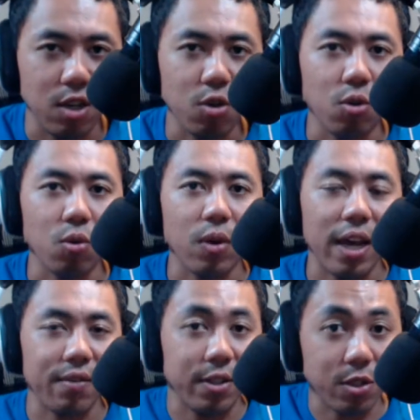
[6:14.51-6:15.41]
who
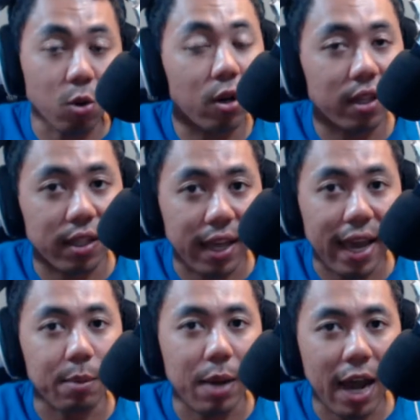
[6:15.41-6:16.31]
have historically
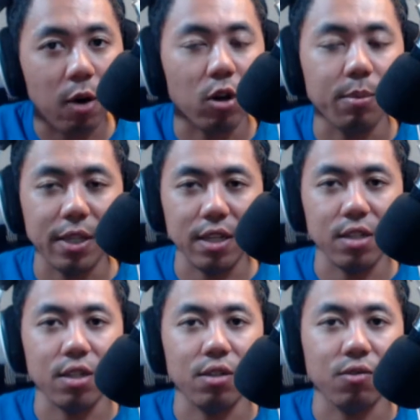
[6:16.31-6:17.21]
had power
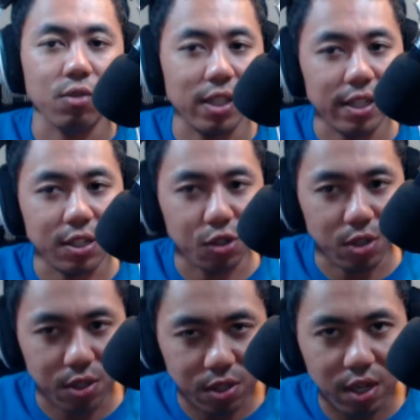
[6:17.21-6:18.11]
because of
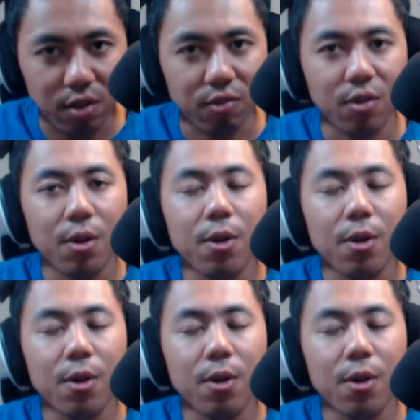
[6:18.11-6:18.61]
relegations itself.